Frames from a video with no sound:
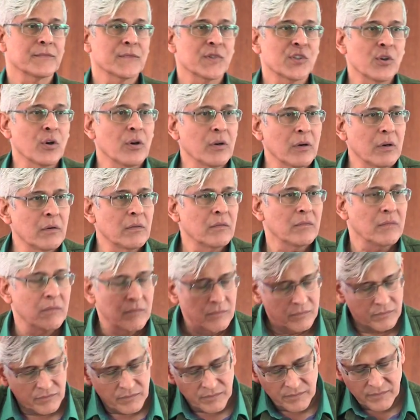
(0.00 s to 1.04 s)
So
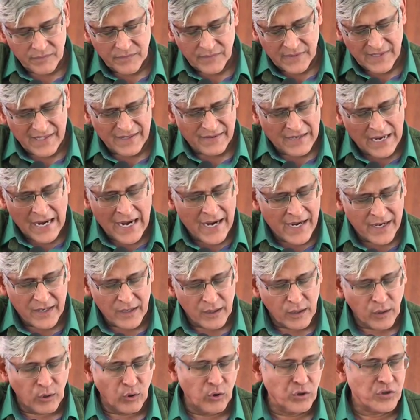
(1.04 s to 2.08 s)
I had
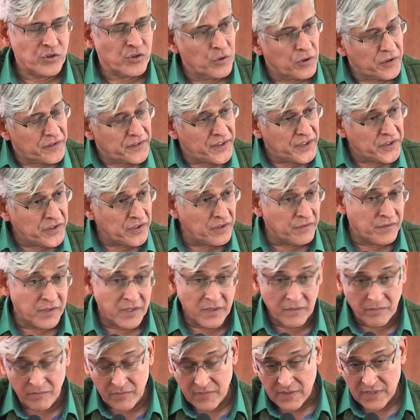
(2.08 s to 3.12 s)
a closed door session with
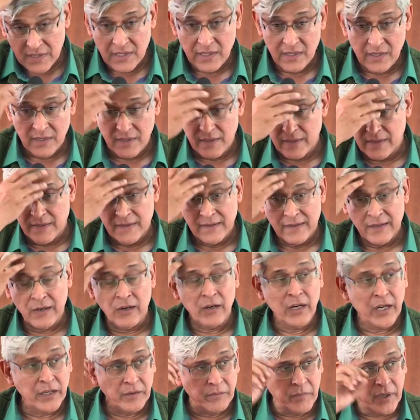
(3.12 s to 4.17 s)
him. Now
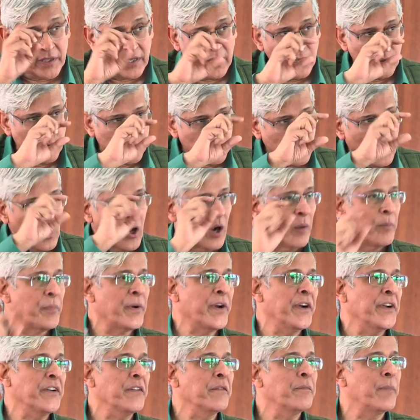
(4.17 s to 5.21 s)
let me tell you the
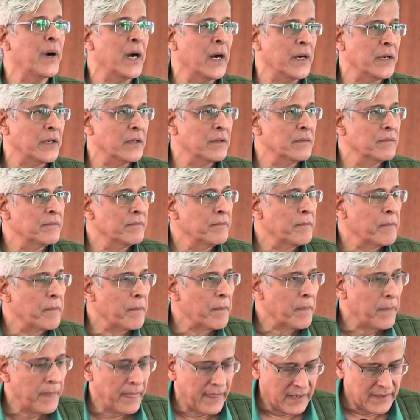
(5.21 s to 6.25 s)
operative part.
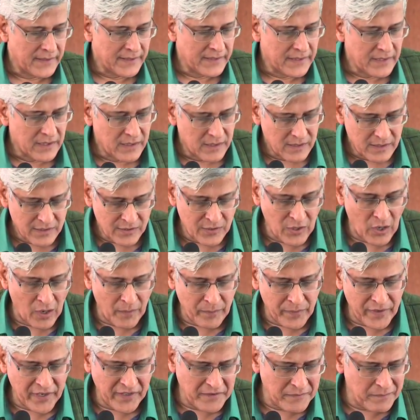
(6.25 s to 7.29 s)
The
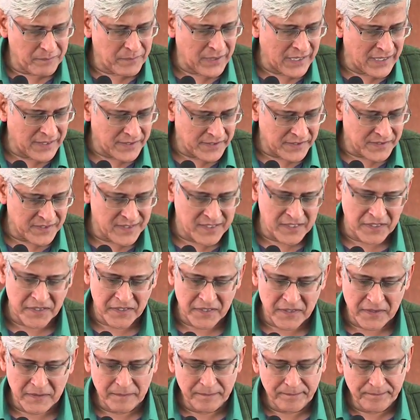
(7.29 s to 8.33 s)
operative part is
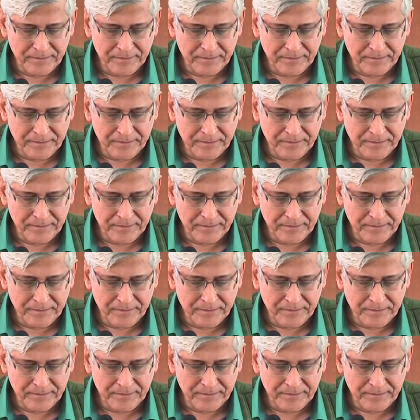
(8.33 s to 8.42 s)
this.